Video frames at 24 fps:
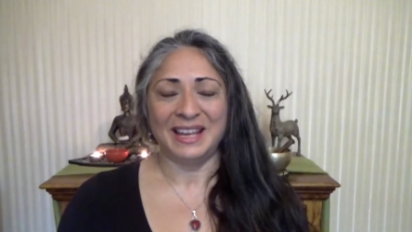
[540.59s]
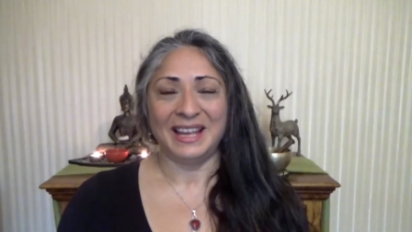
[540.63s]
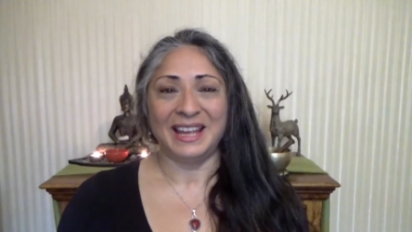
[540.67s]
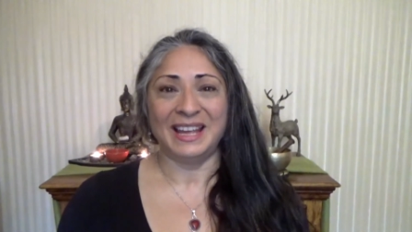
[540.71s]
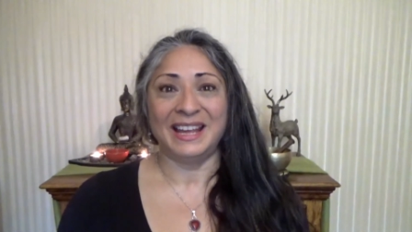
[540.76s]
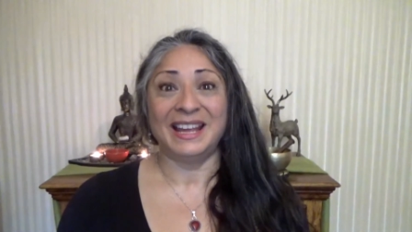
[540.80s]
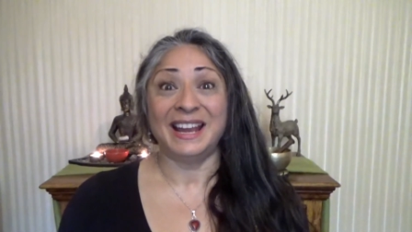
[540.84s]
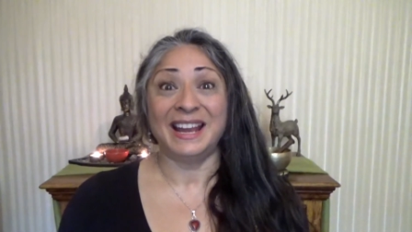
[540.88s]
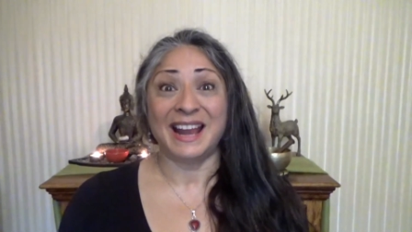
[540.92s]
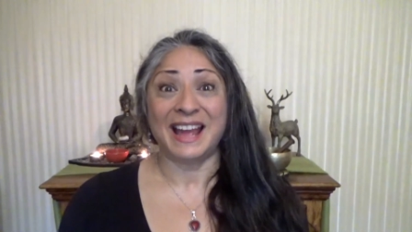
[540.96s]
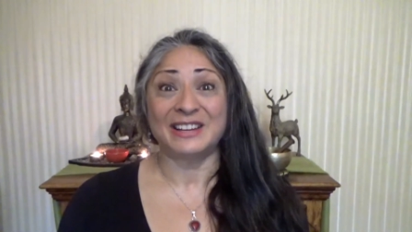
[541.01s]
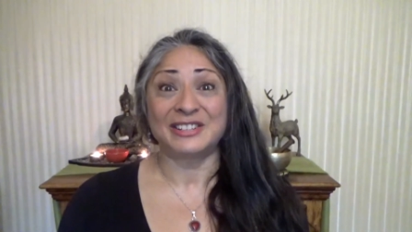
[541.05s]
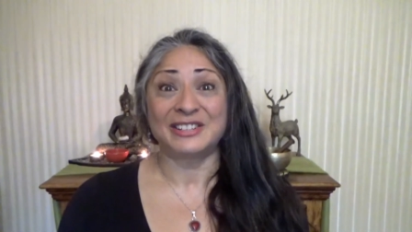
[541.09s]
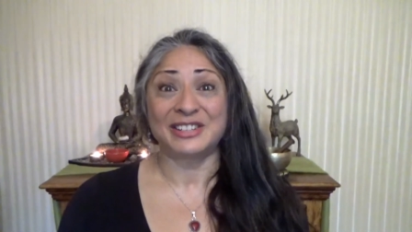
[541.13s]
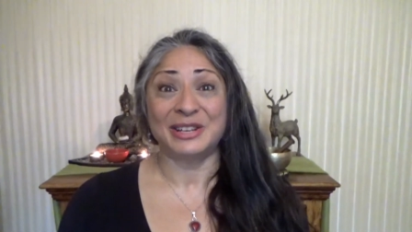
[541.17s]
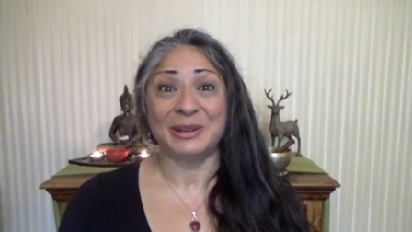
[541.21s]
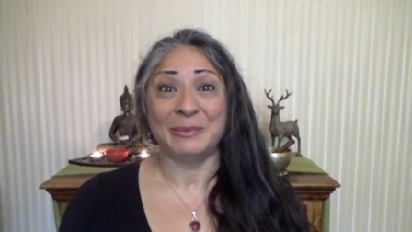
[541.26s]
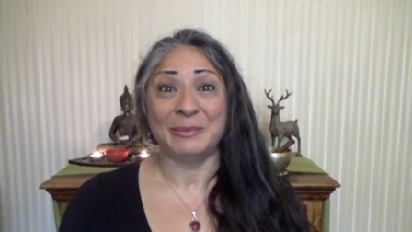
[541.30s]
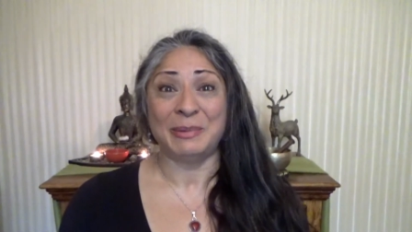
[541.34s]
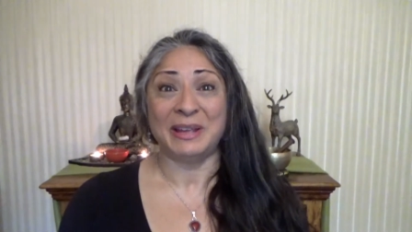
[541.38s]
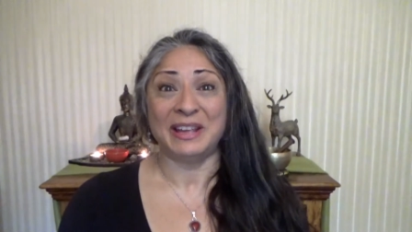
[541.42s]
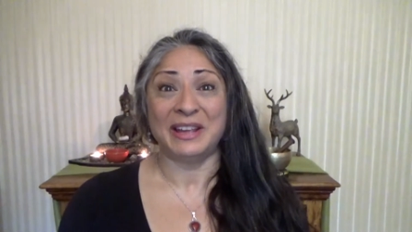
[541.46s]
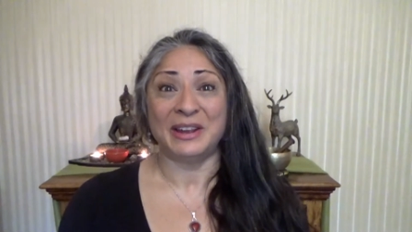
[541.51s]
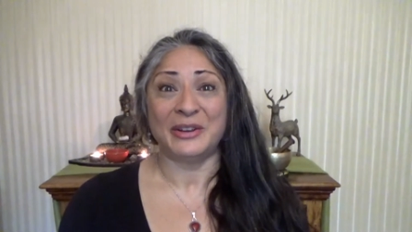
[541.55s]
It can
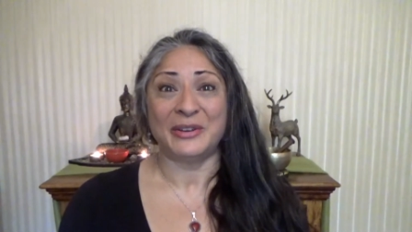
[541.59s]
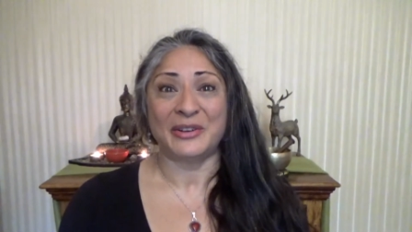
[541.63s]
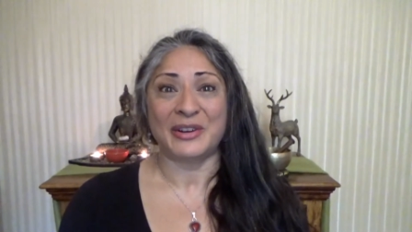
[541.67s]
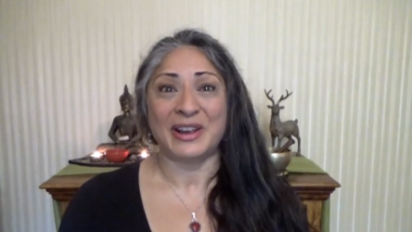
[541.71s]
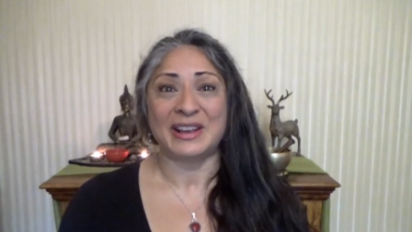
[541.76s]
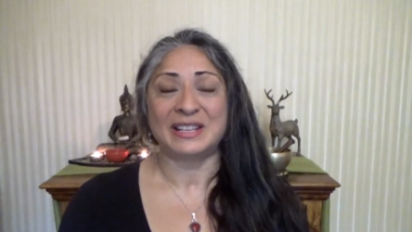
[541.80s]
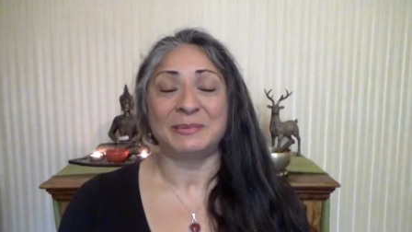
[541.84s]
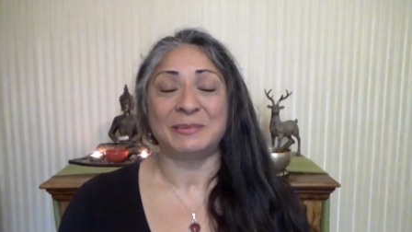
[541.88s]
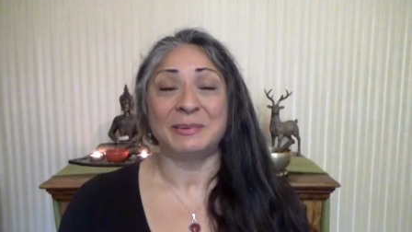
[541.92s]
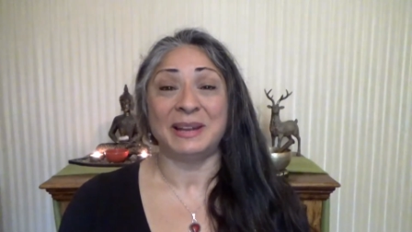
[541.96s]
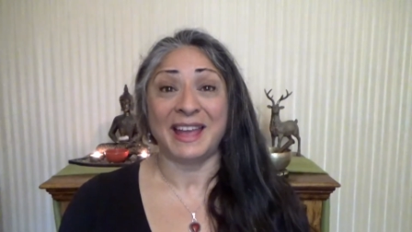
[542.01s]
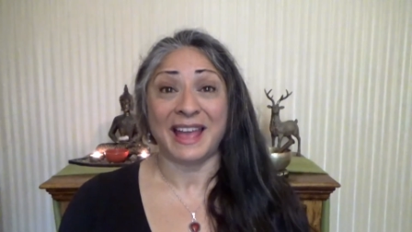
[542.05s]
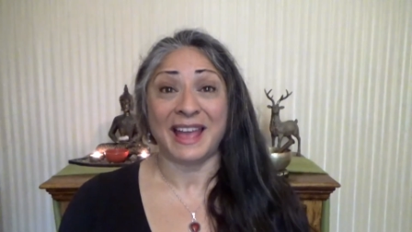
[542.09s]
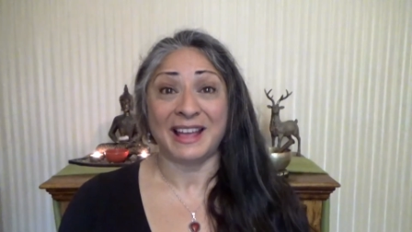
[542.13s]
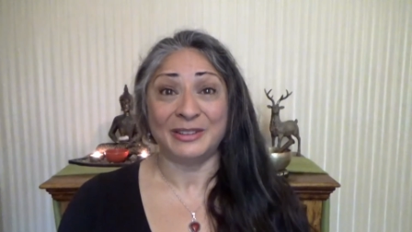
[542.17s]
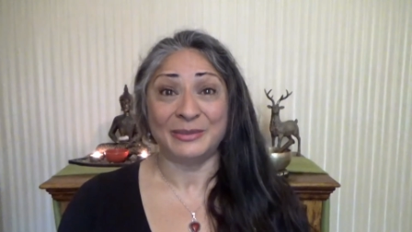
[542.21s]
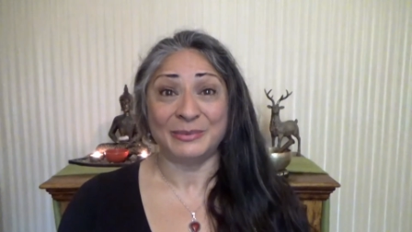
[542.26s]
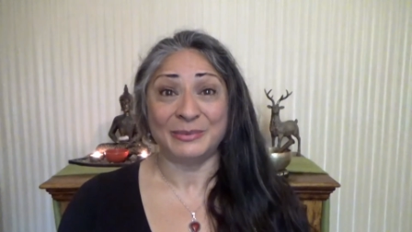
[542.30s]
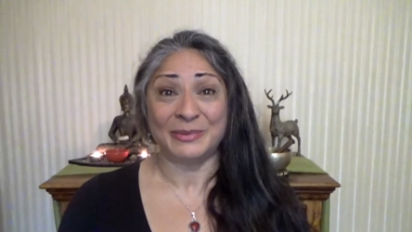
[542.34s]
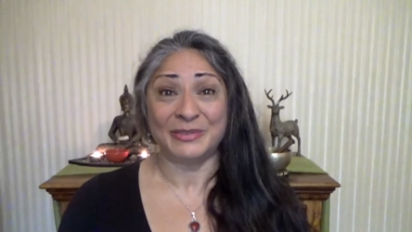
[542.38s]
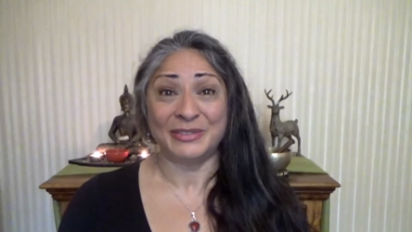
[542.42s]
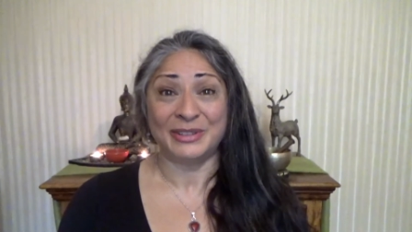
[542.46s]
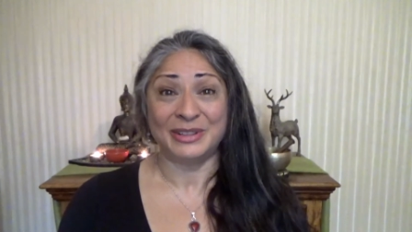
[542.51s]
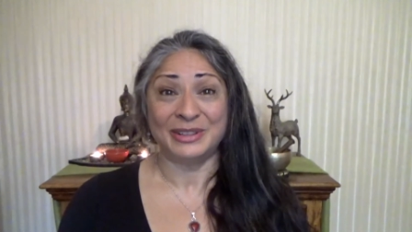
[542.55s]
actually be incredibly
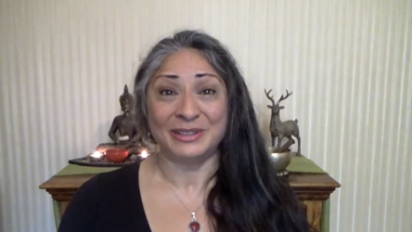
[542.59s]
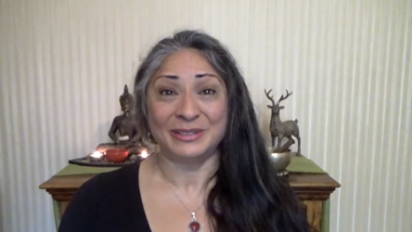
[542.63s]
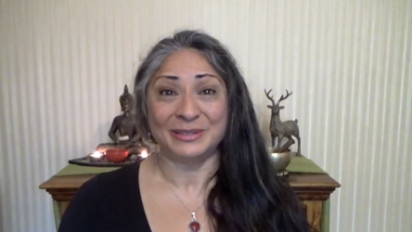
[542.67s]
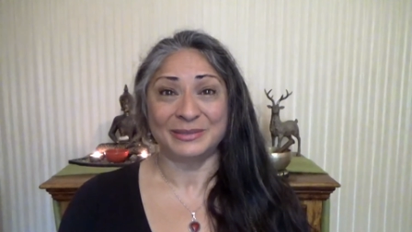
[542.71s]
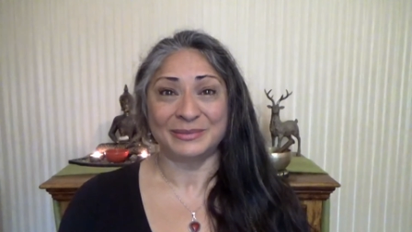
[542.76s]
helpful.